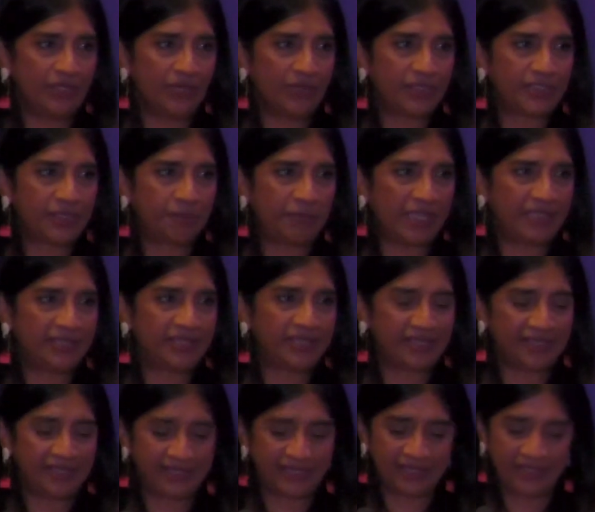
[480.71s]
in those
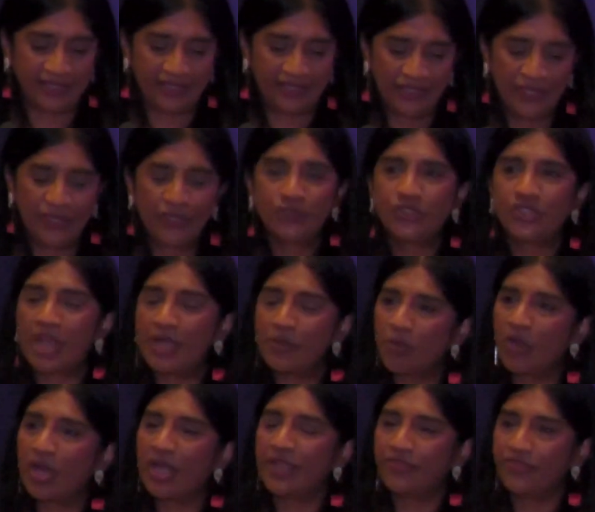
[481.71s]
spaces. So I
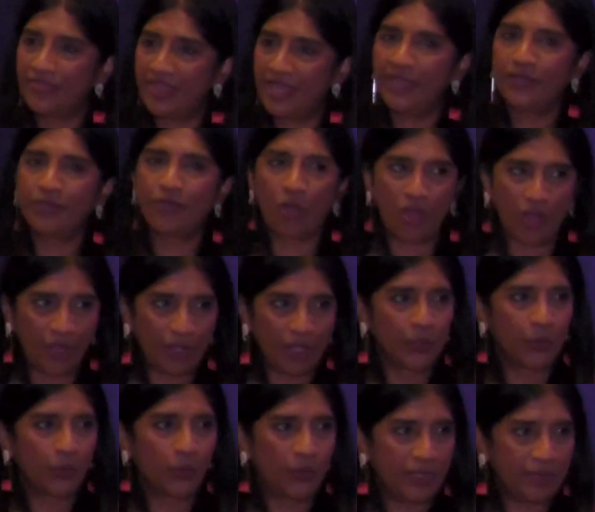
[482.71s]
want to thank
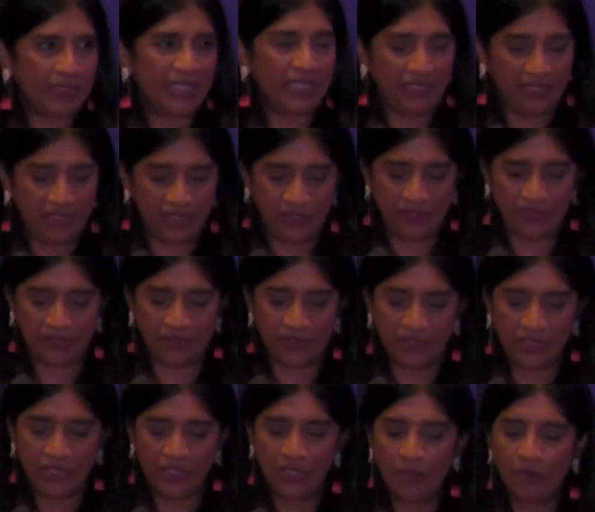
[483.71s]
all the women here
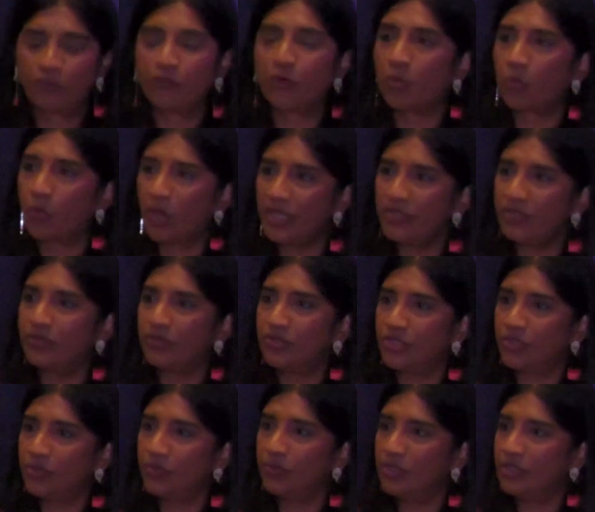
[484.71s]
for what you're
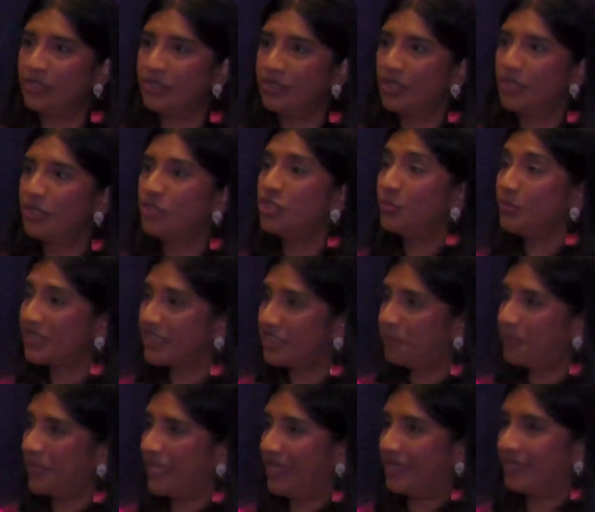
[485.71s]
doing to
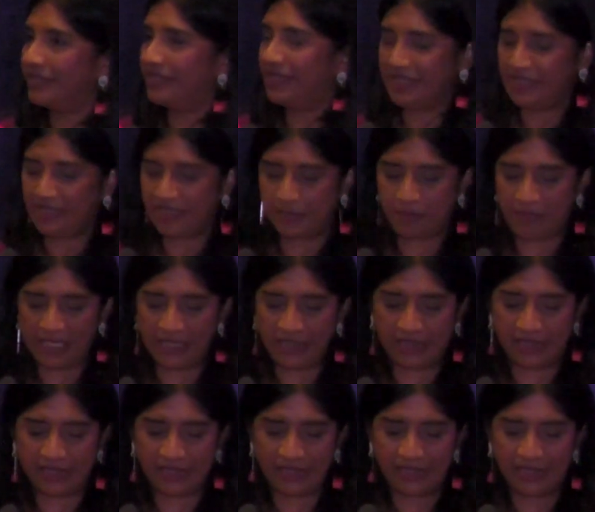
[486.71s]
expand these
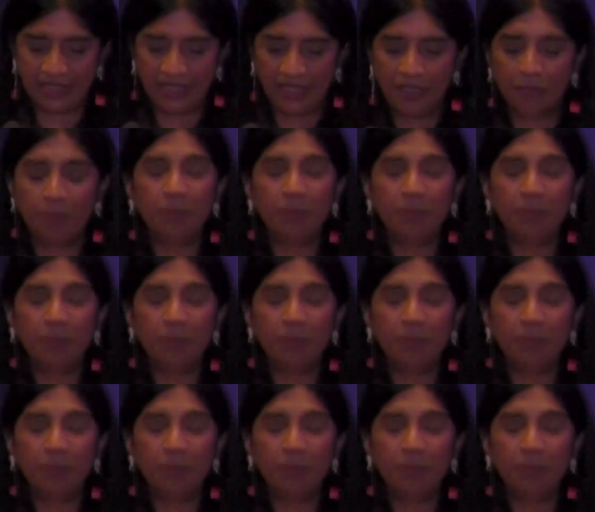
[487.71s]
spaces.